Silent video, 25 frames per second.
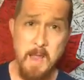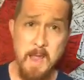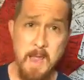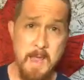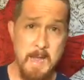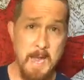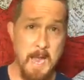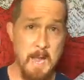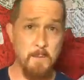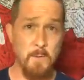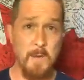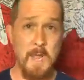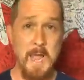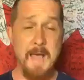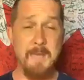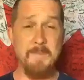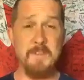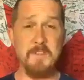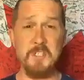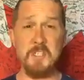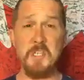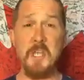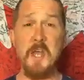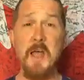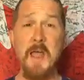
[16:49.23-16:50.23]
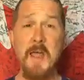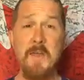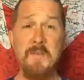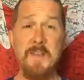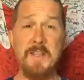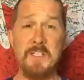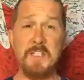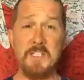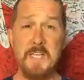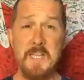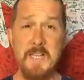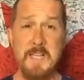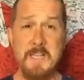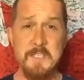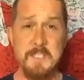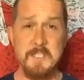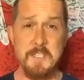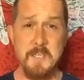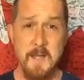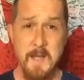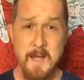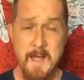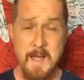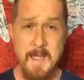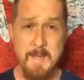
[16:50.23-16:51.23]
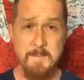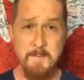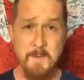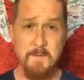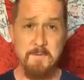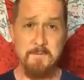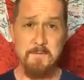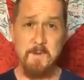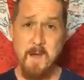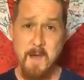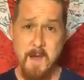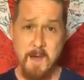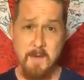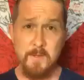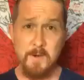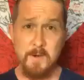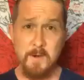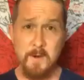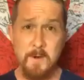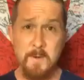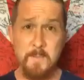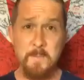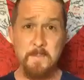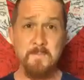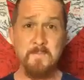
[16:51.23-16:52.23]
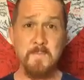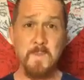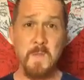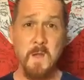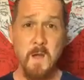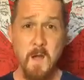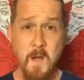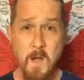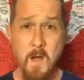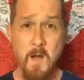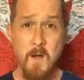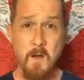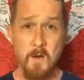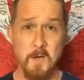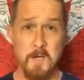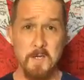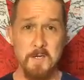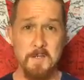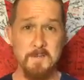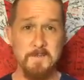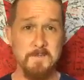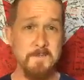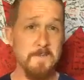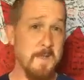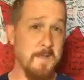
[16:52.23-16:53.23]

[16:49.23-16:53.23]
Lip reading: and I will have a sign that says, "I am a father, honk."